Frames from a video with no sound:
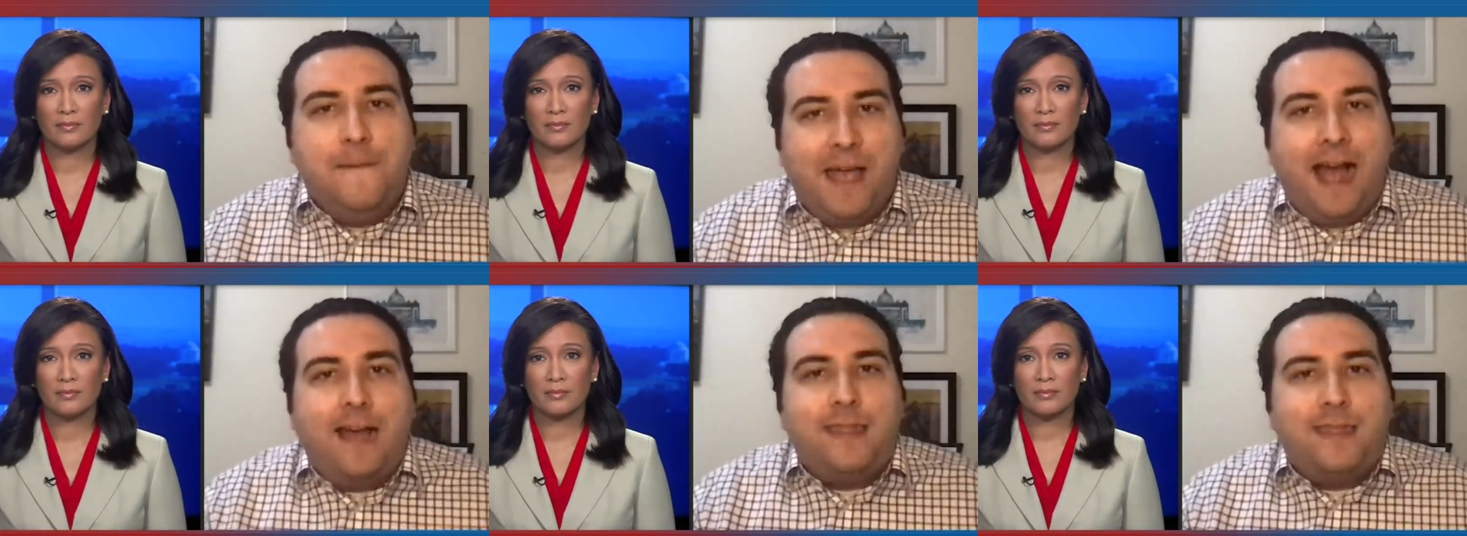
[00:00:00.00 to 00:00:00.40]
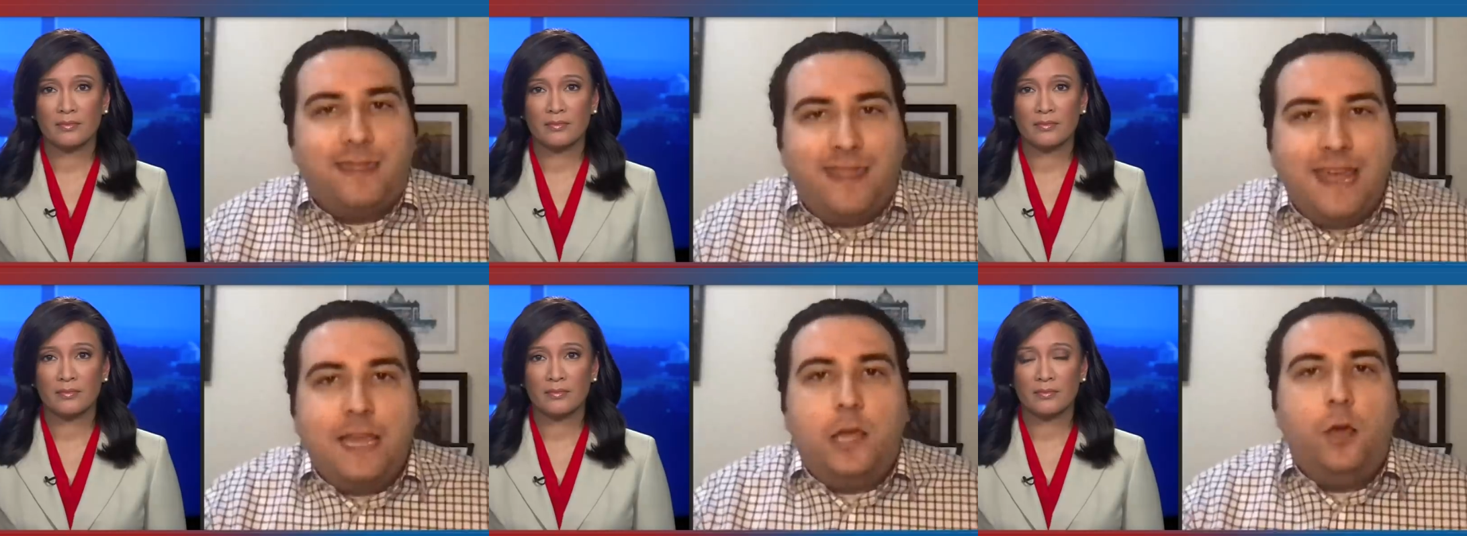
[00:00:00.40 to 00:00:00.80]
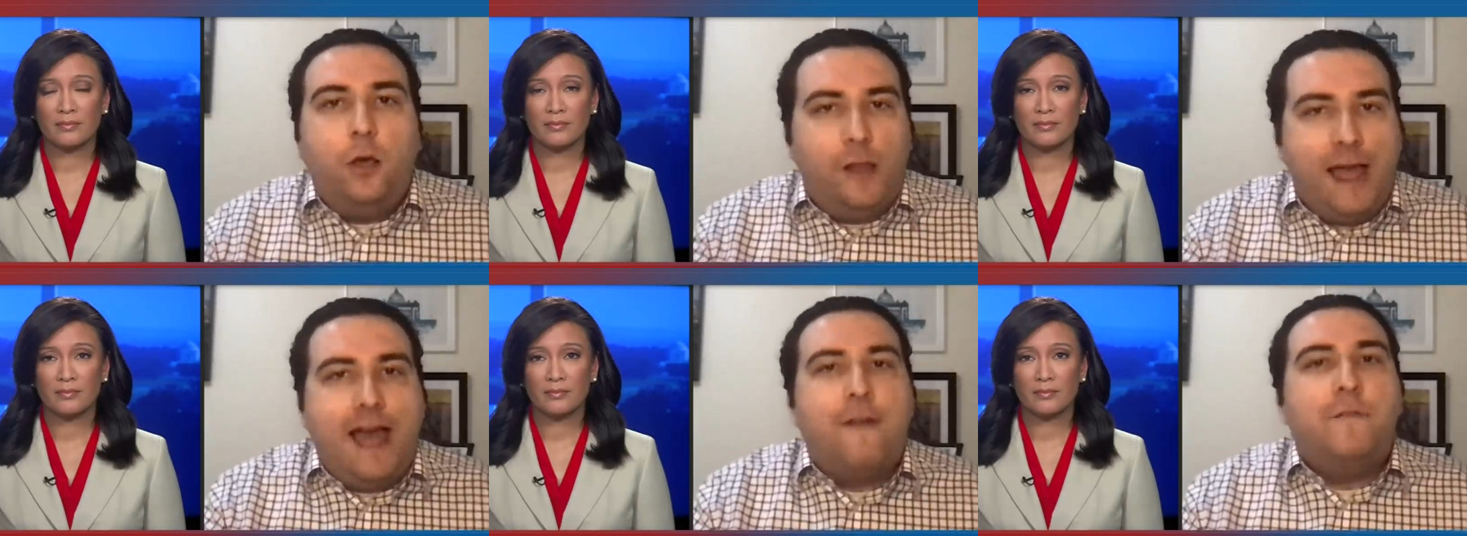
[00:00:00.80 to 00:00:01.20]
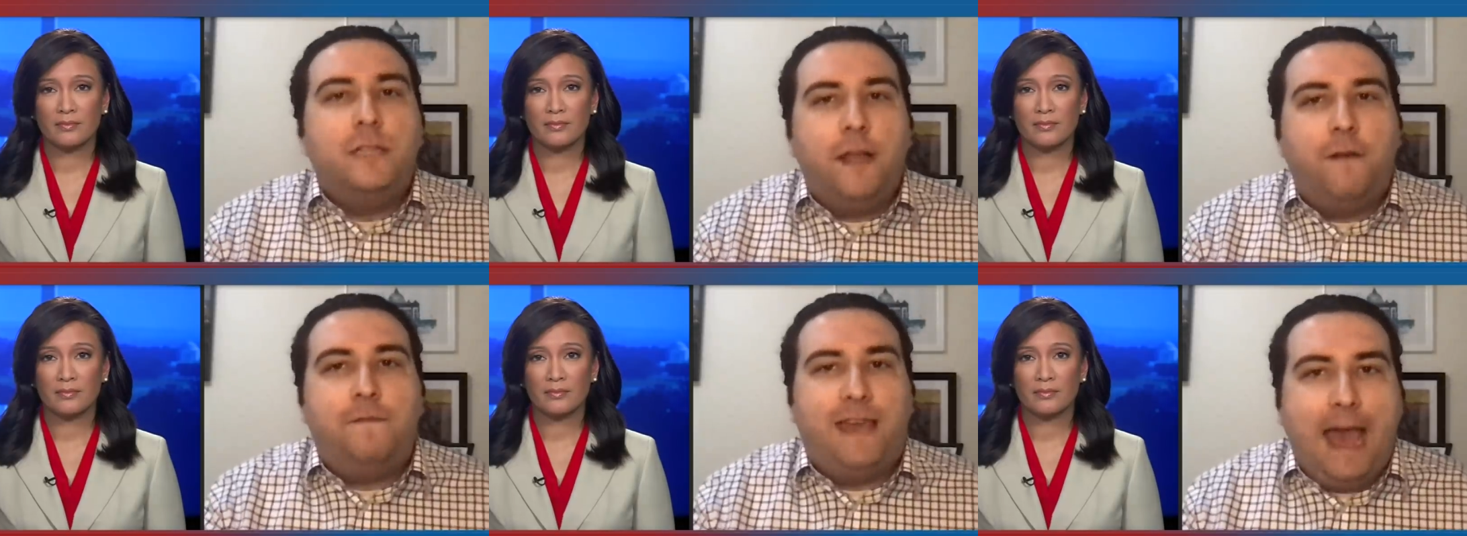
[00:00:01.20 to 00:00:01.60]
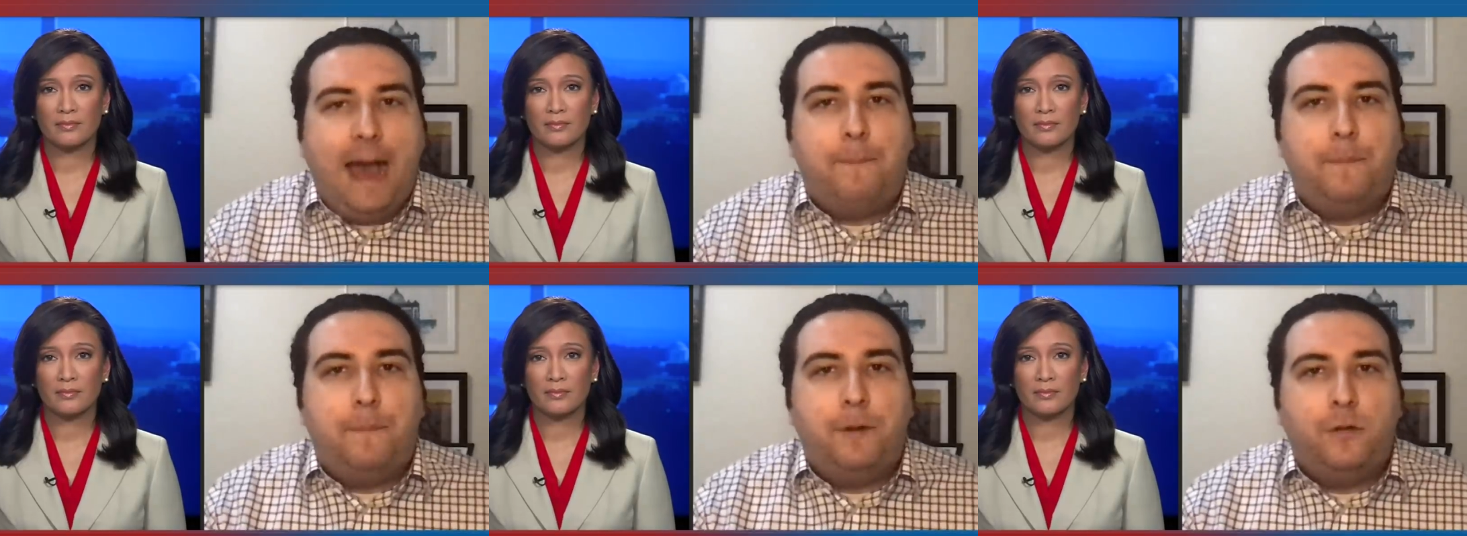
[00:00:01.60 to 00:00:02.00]
Speaker 1: I think he'll have enough
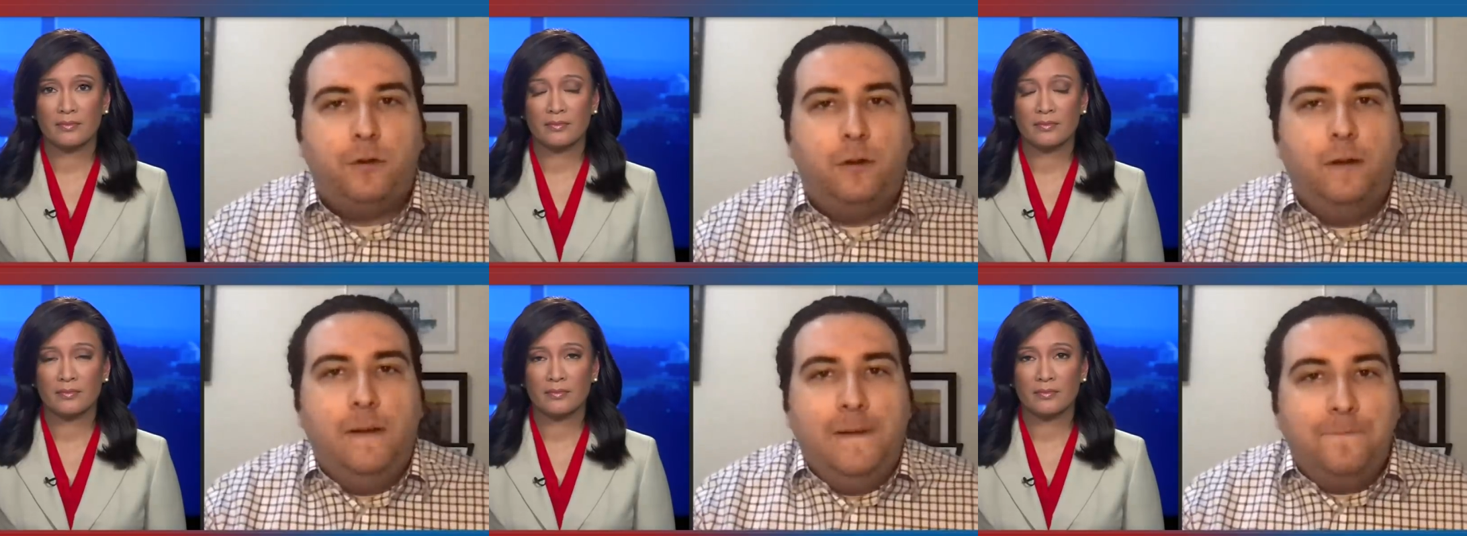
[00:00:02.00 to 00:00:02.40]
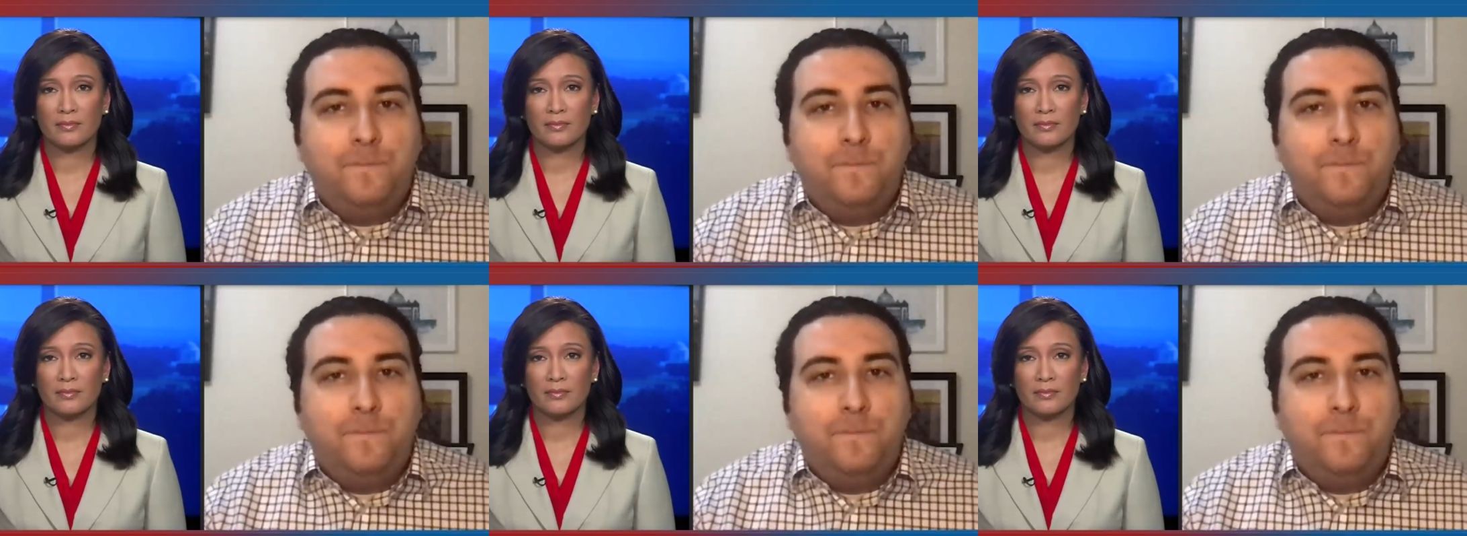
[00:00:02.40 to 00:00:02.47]
capital